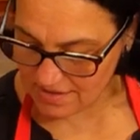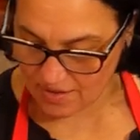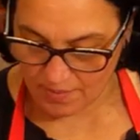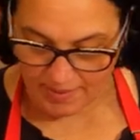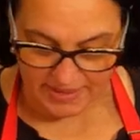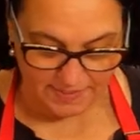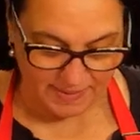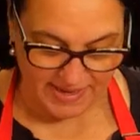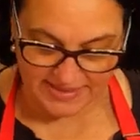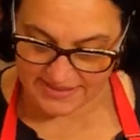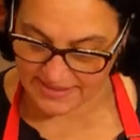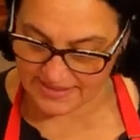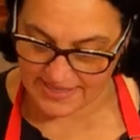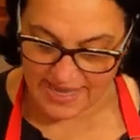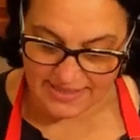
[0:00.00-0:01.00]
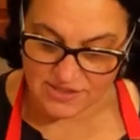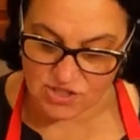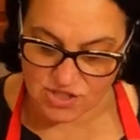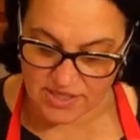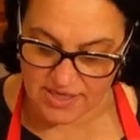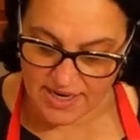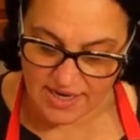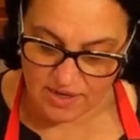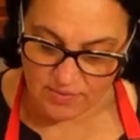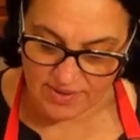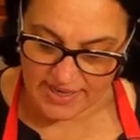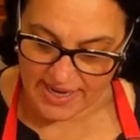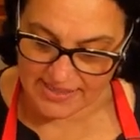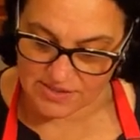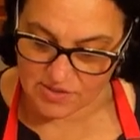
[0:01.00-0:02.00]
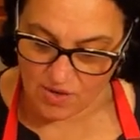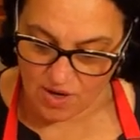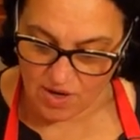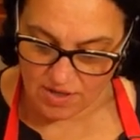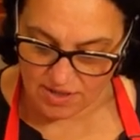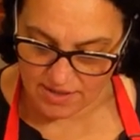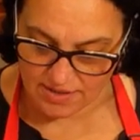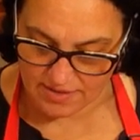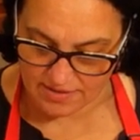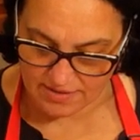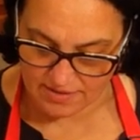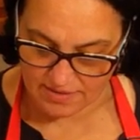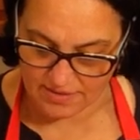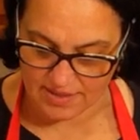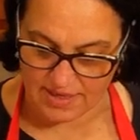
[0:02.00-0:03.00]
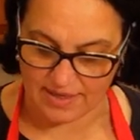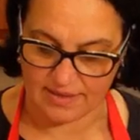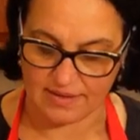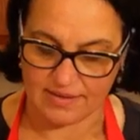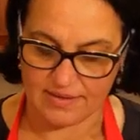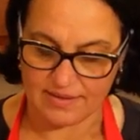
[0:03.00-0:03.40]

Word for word: Nobody pays attention here when I talk. Okay.